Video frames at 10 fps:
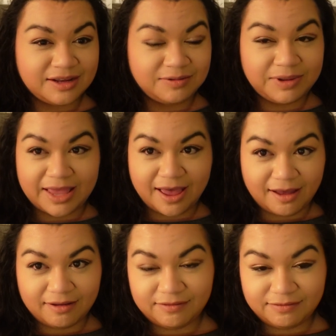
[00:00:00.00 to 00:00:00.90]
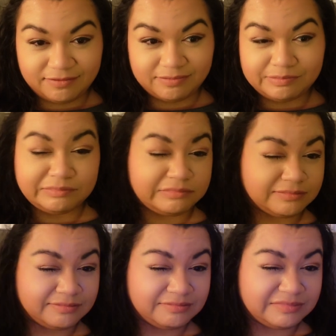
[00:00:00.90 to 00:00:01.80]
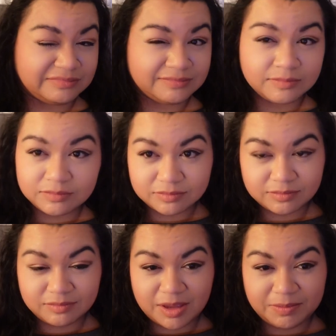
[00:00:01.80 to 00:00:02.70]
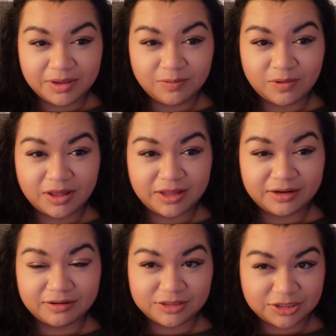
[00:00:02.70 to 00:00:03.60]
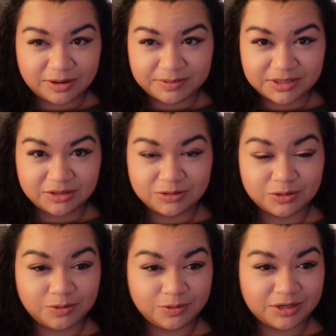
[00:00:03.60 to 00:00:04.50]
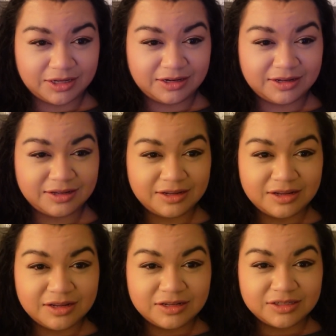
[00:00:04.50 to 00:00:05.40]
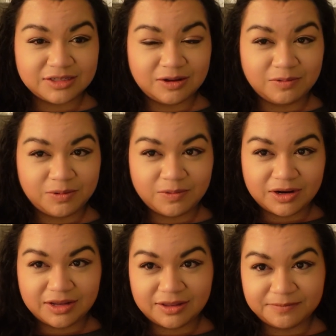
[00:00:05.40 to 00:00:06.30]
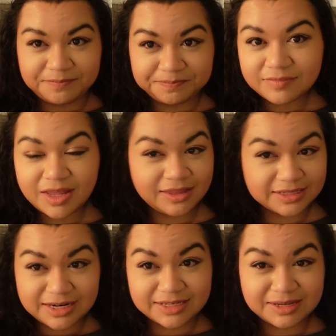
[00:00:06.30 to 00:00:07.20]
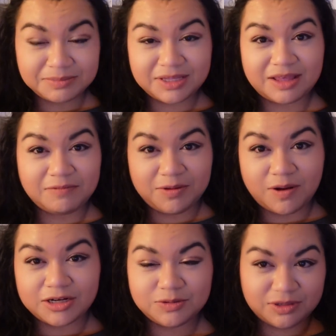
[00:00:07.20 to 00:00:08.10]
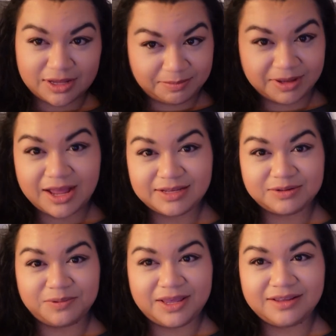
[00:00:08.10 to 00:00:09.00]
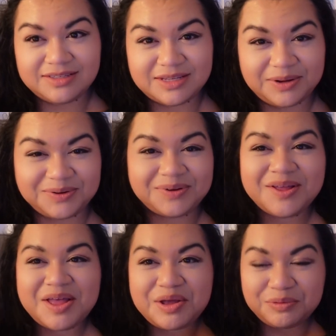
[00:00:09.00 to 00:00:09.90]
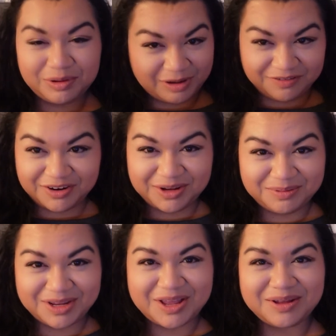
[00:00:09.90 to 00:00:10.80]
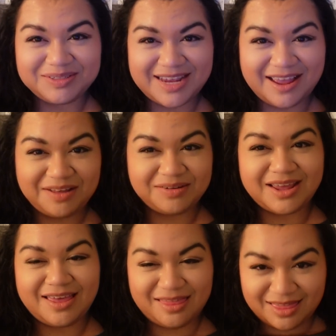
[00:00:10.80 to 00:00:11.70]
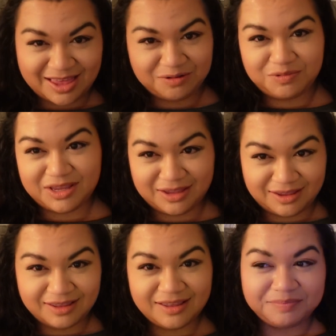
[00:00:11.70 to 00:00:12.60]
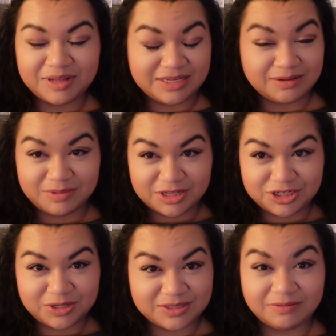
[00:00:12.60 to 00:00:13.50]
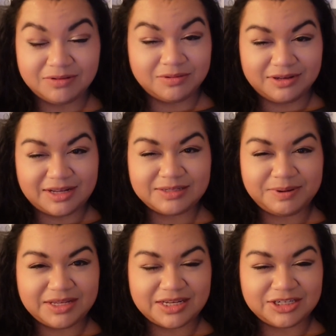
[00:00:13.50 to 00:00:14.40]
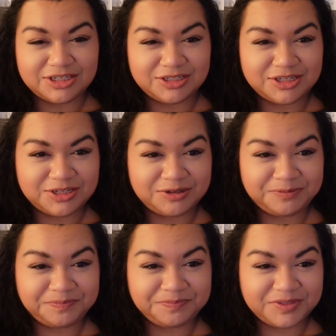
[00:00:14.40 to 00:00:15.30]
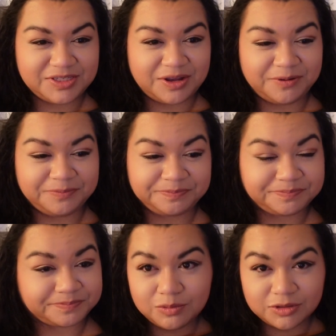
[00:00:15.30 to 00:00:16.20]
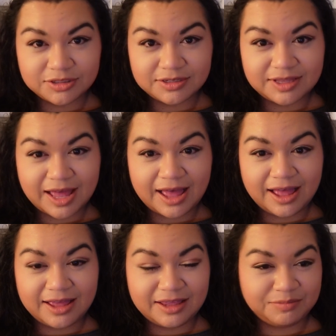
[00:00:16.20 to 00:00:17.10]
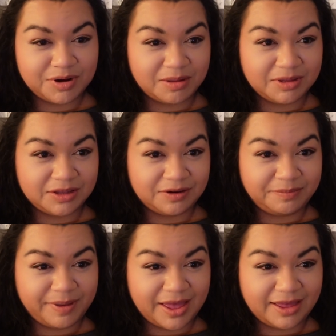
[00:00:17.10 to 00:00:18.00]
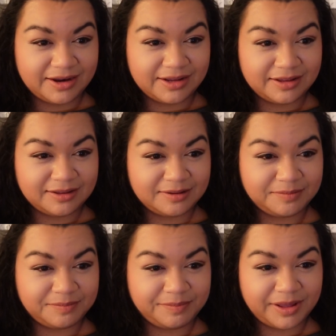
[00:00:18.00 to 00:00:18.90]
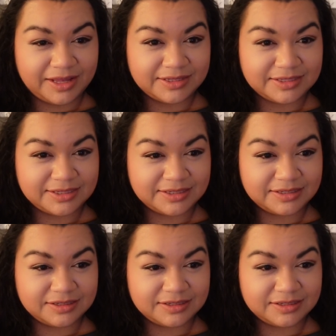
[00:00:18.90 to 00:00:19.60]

we have mm, maybe one or two episodes recorded so we want to that's not something that we watch when like Makai's awake so we wait for him to go down and then we play some of the shows that we really like to pay attention to so we'll do that and probably go to bed but